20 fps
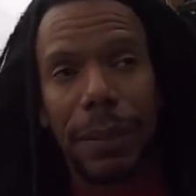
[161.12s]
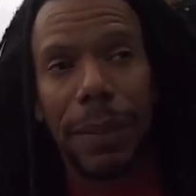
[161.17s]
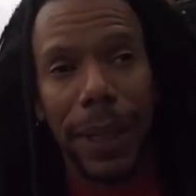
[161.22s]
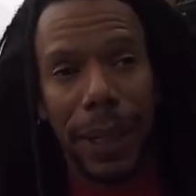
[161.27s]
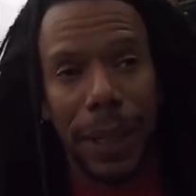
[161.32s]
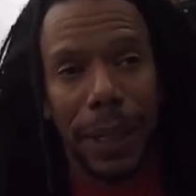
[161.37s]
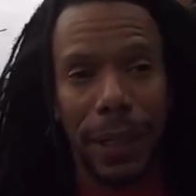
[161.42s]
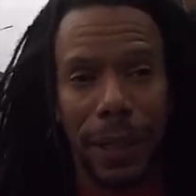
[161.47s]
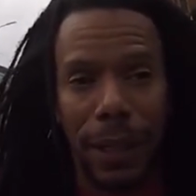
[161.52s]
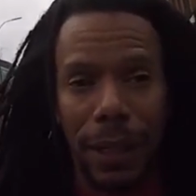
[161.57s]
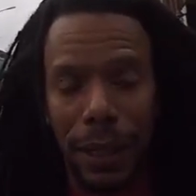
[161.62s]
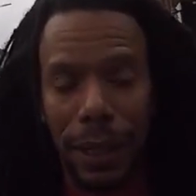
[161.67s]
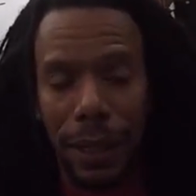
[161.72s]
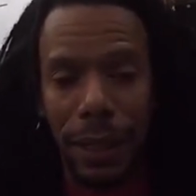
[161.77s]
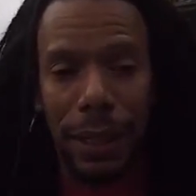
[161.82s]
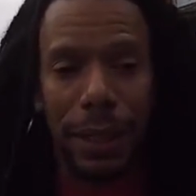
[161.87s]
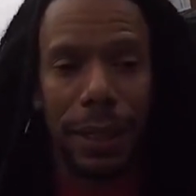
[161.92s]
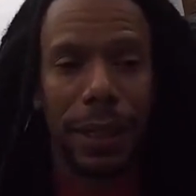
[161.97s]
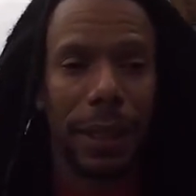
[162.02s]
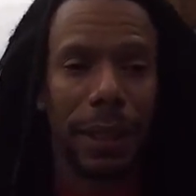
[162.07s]
uh,
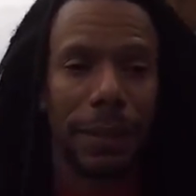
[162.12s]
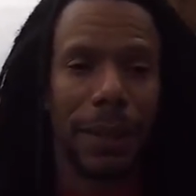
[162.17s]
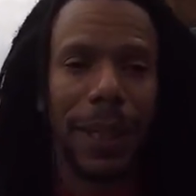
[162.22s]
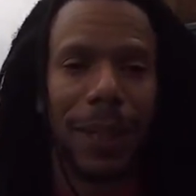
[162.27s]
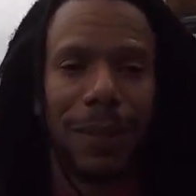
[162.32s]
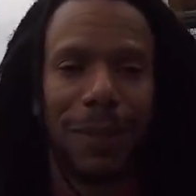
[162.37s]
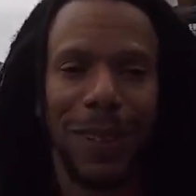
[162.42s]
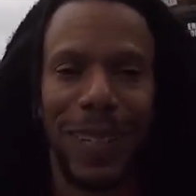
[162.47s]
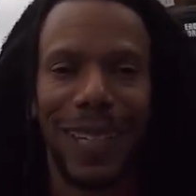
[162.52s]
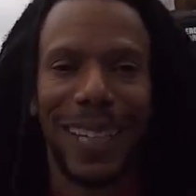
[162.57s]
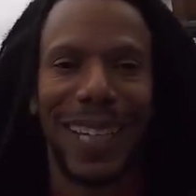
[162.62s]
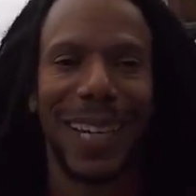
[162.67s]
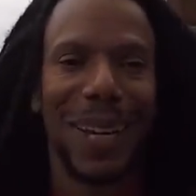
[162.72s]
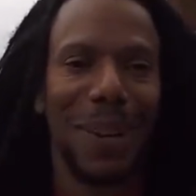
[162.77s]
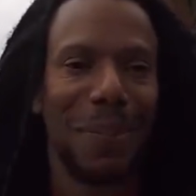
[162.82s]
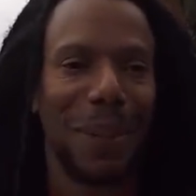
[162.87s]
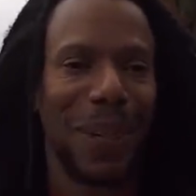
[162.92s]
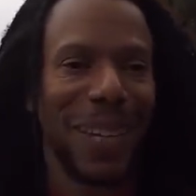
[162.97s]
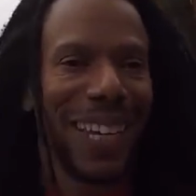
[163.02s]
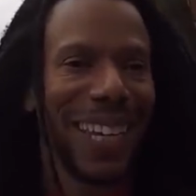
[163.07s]
I might, pick it
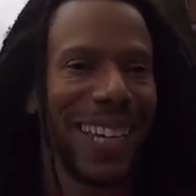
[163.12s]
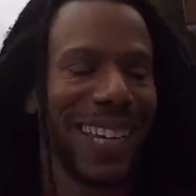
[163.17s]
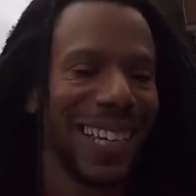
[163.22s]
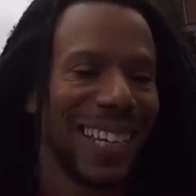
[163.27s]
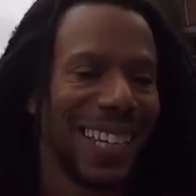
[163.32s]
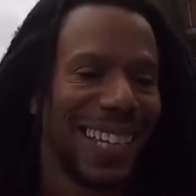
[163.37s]
up again.